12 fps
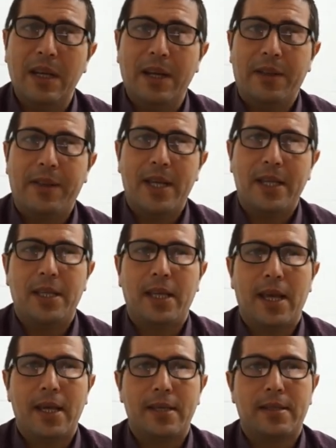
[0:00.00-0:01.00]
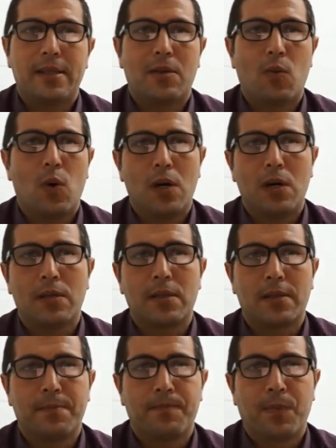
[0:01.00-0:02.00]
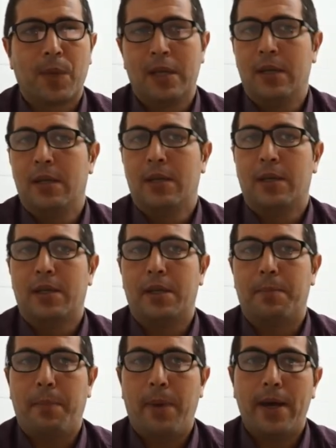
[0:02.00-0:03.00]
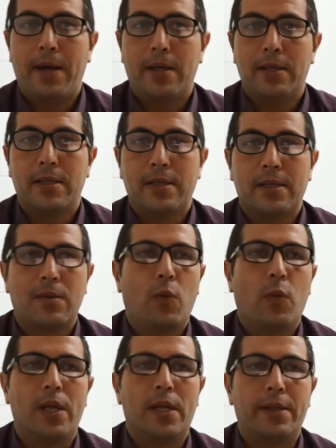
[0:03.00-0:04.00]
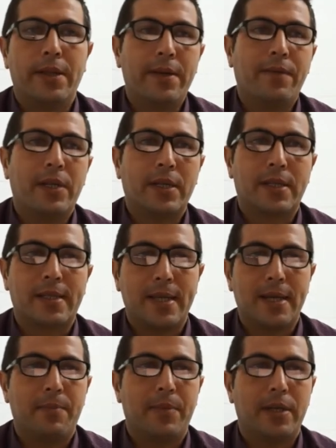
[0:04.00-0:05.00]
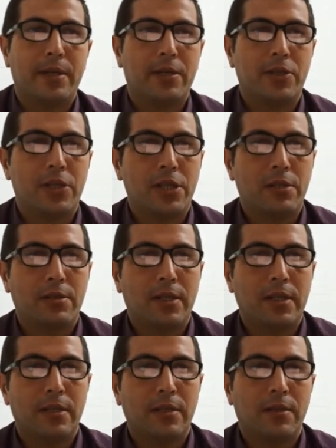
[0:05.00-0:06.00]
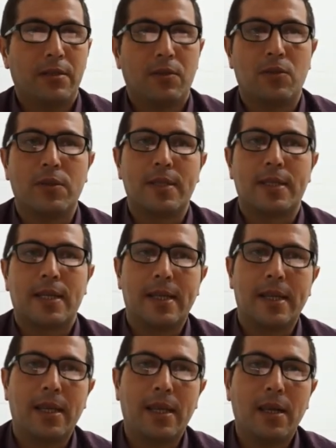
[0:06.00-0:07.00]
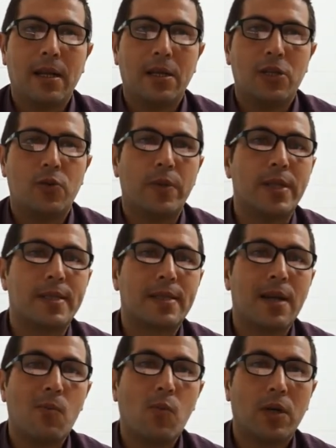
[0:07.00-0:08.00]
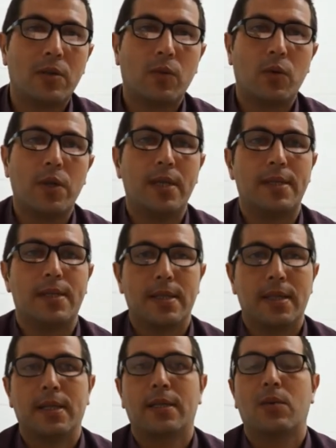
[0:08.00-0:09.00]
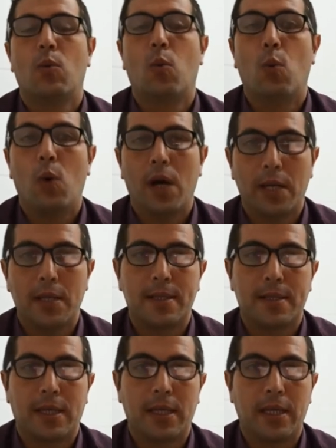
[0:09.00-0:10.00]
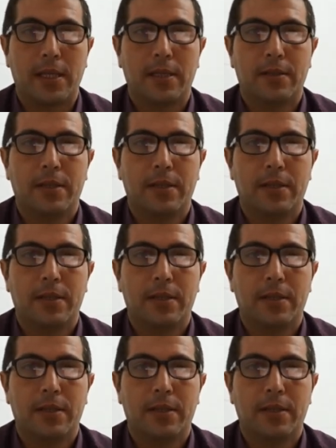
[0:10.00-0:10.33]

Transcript: then the answer was, the parents will never accept their children to study English with someone who is not white skin.